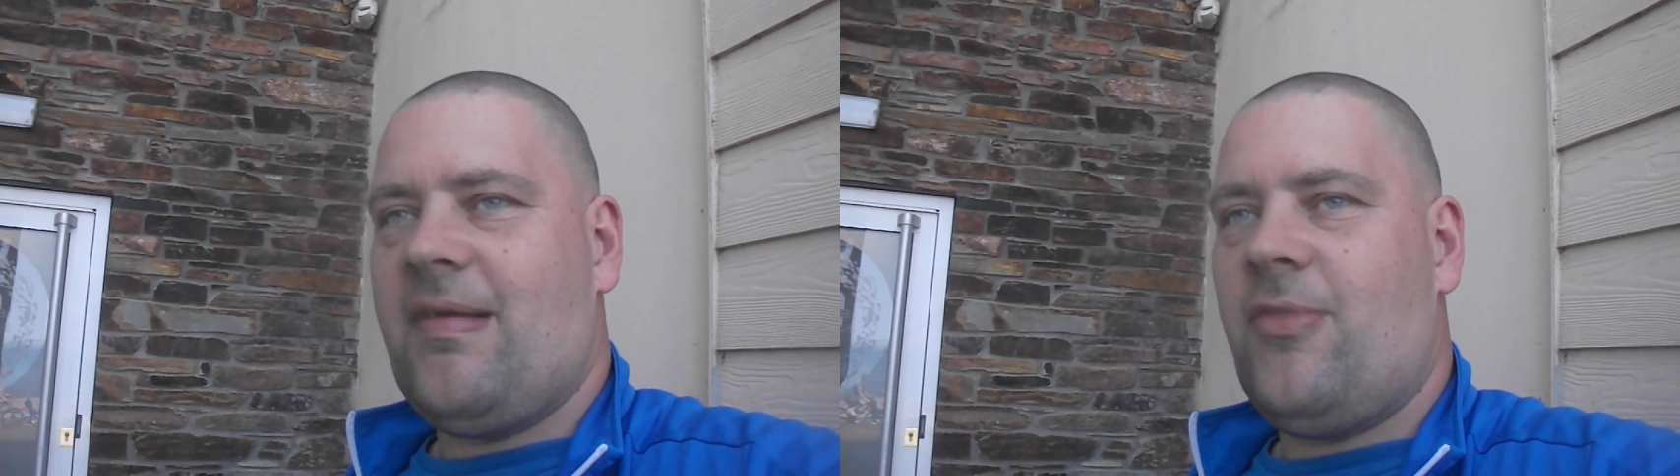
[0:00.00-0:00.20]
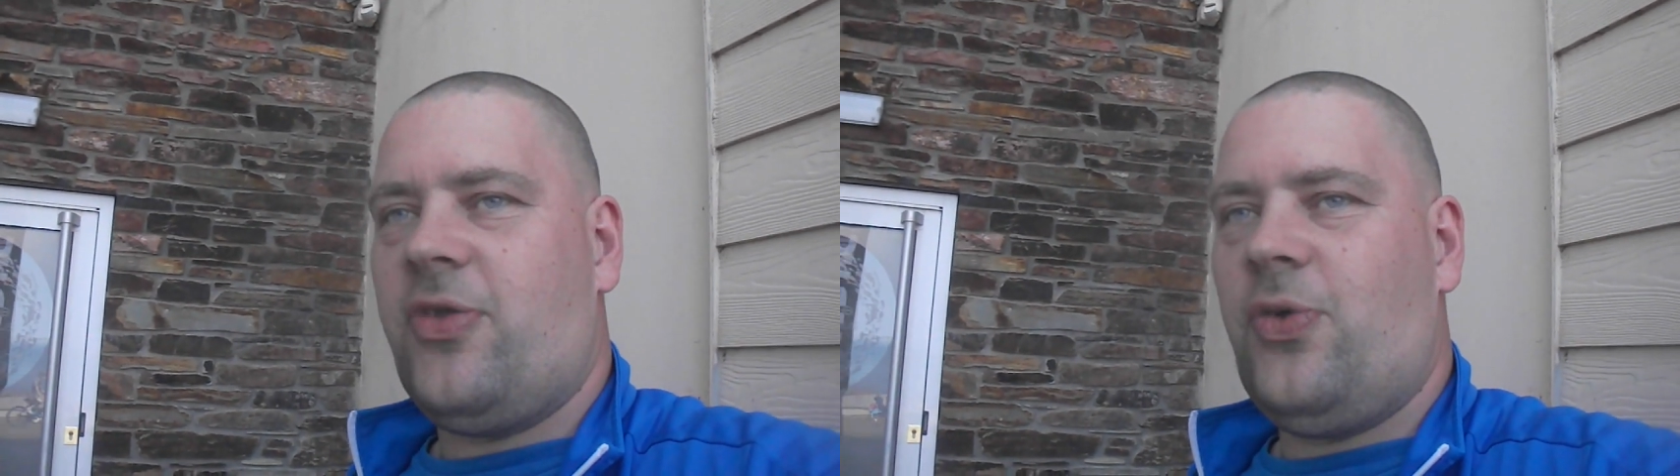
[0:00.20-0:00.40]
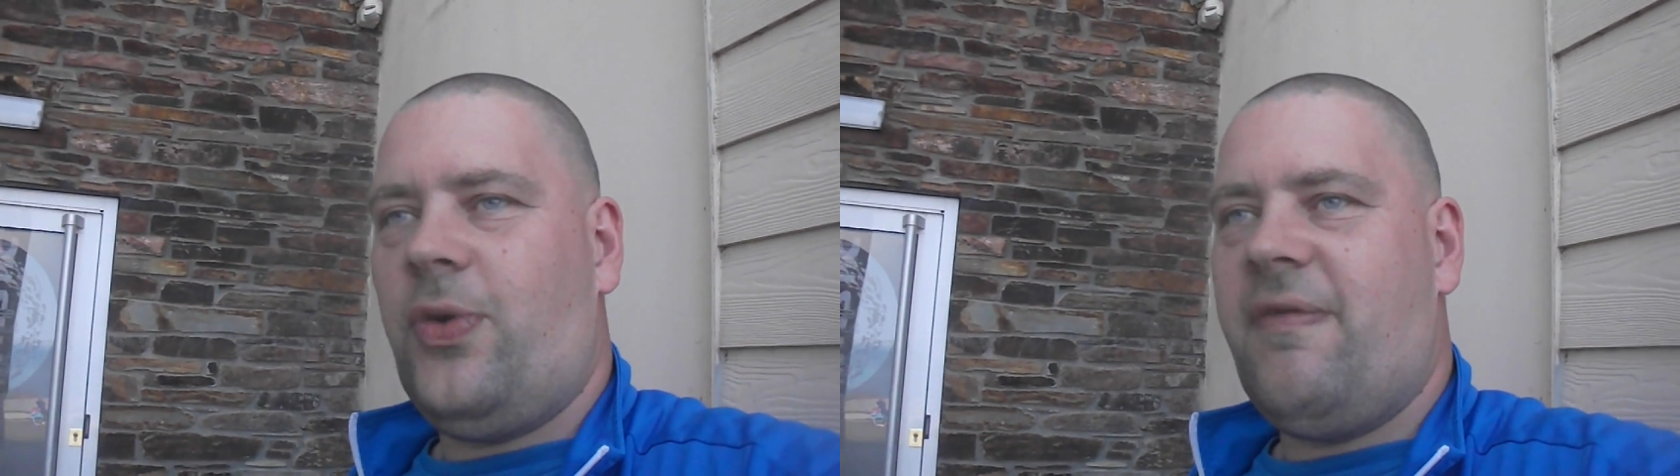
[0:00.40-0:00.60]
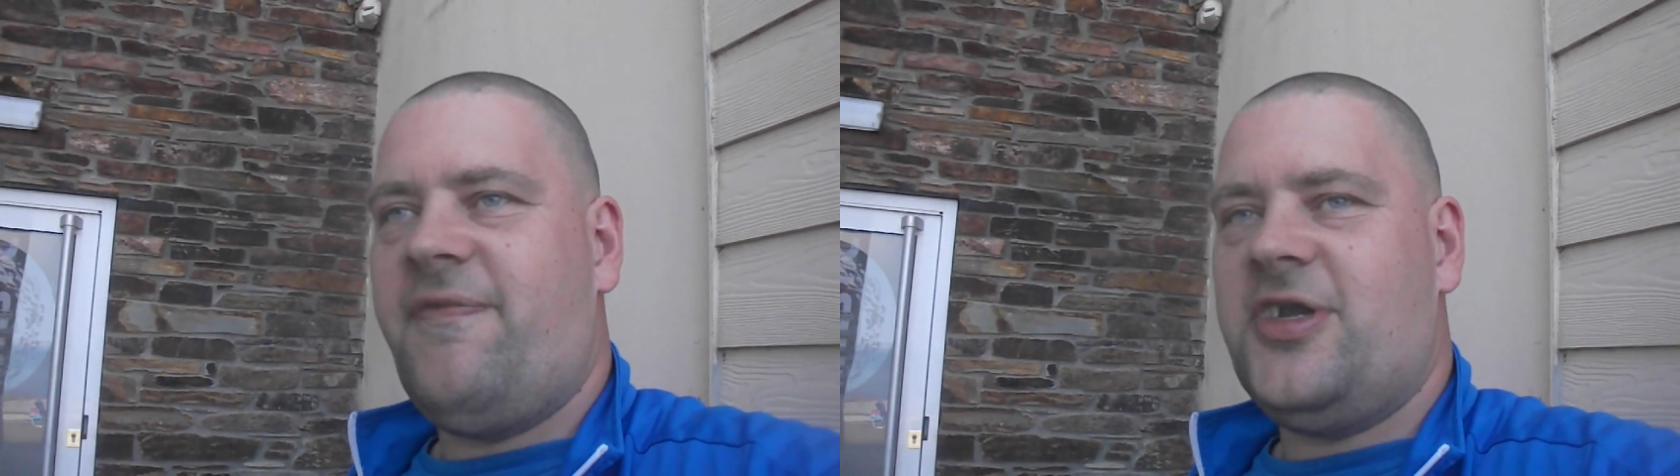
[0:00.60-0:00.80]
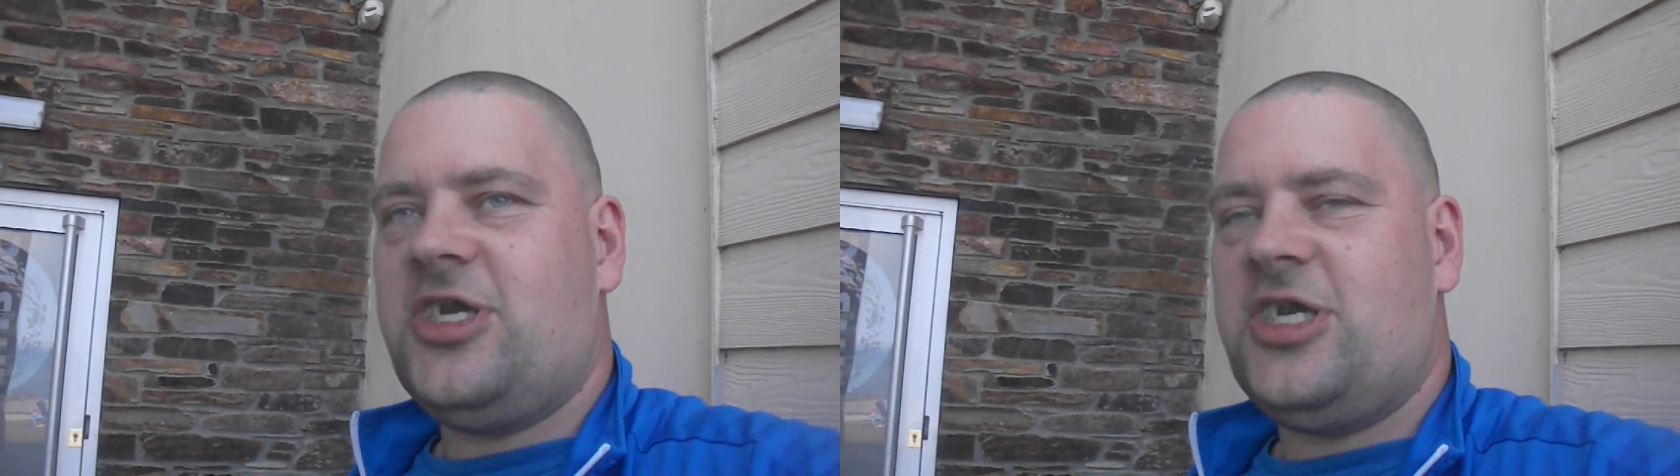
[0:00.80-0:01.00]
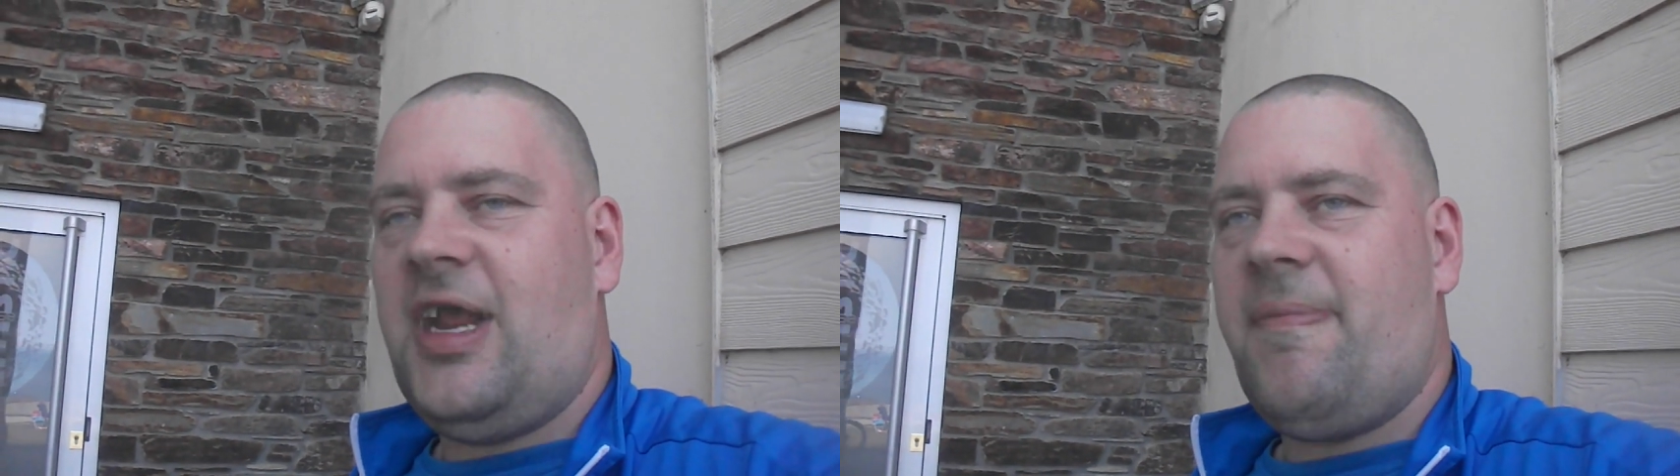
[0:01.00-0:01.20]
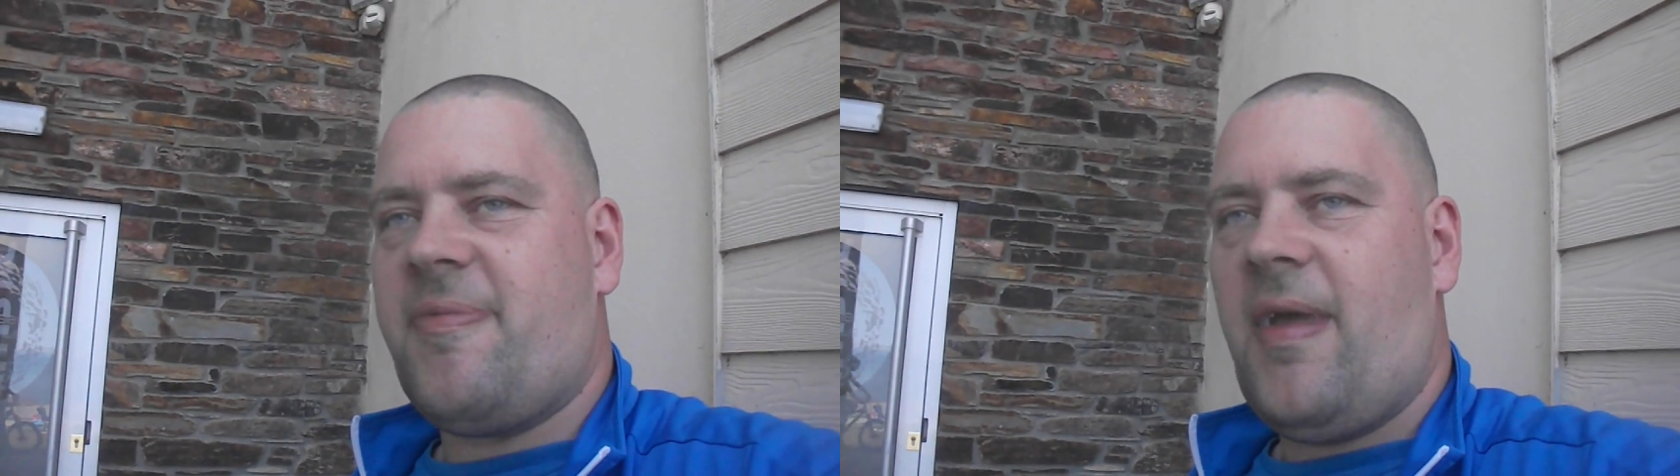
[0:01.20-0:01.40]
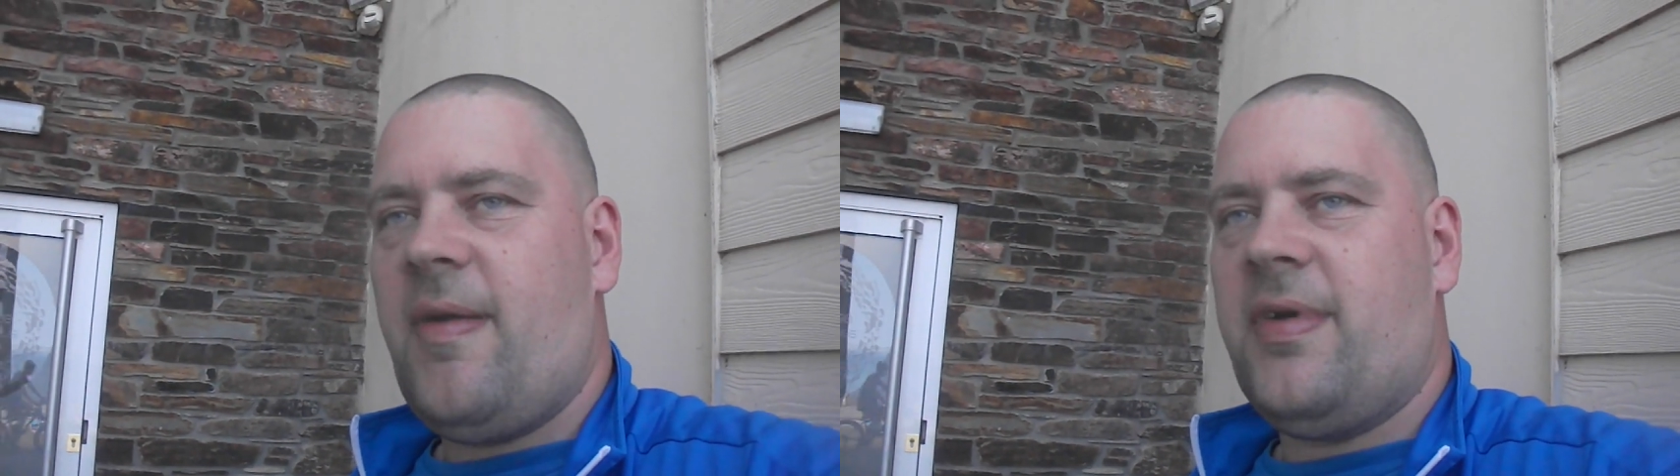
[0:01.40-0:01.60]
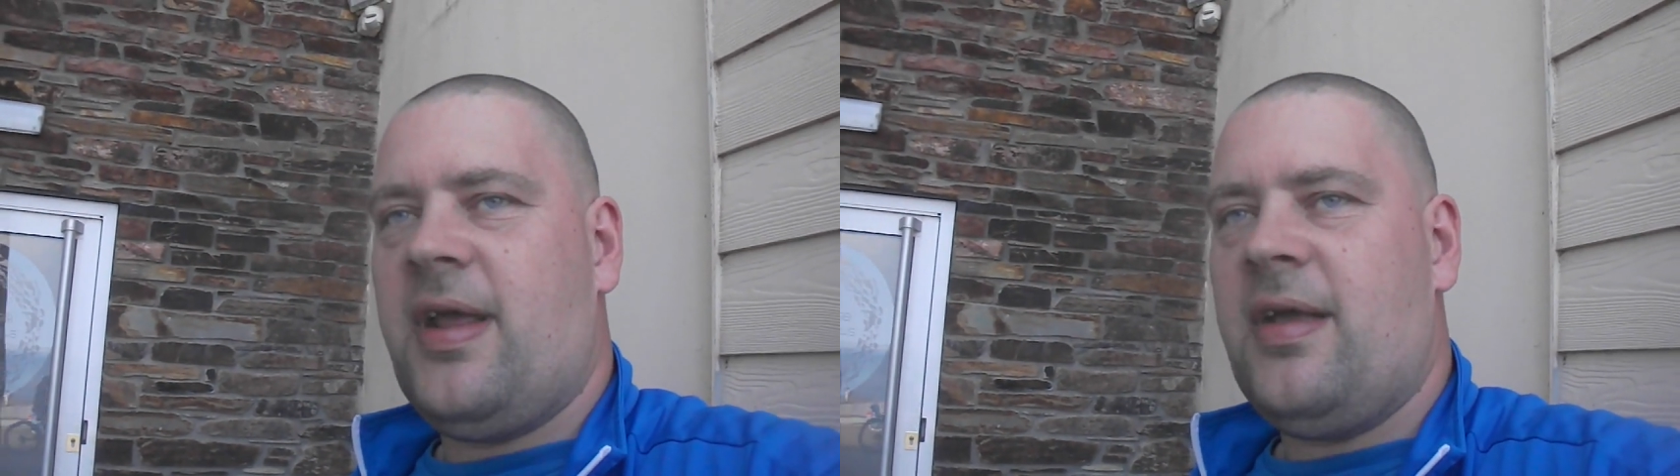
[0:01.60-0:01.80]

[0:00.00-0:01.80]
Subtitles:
I'm not talking fish and chips, mate, with